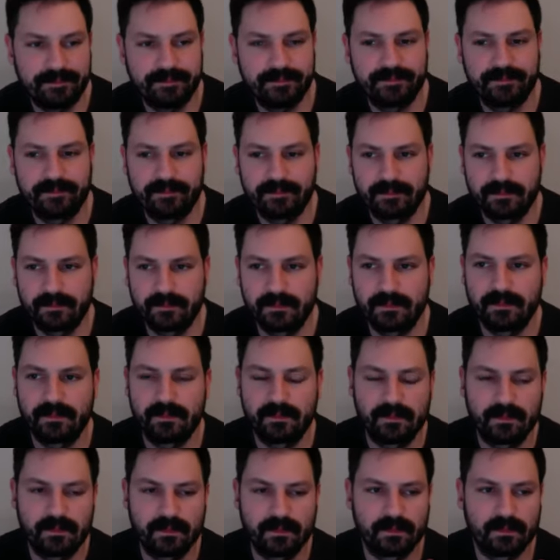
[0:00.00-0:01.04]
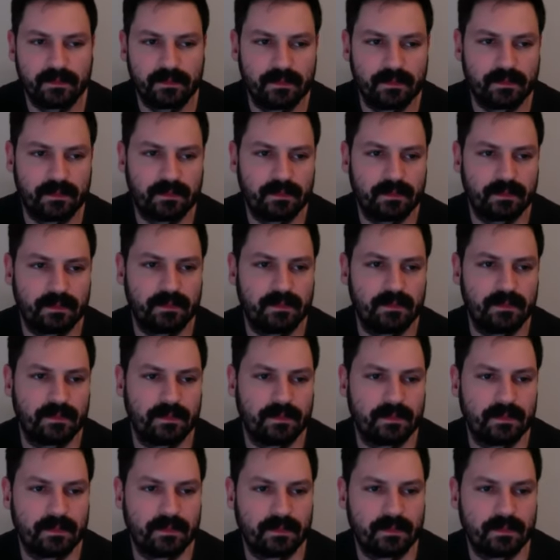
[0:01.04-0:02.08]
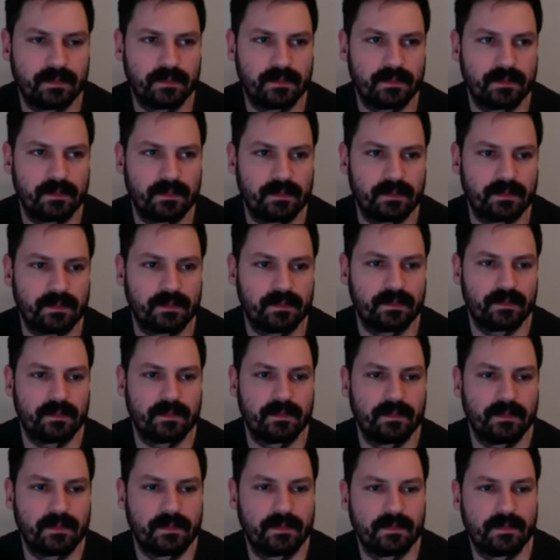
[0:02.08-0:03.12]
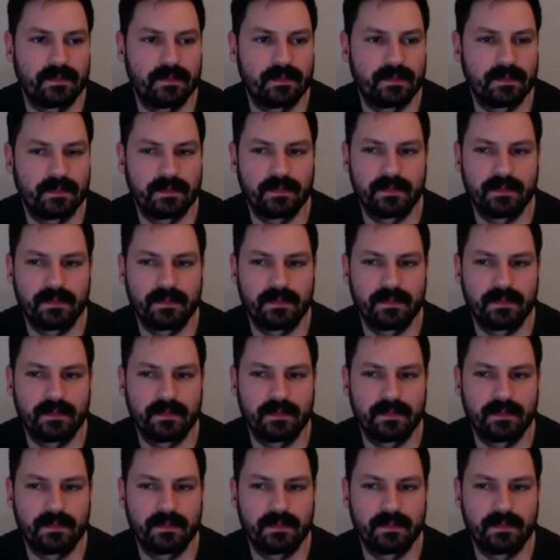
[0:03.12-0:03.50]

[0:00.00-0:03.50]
No words are spoken by the person on screen.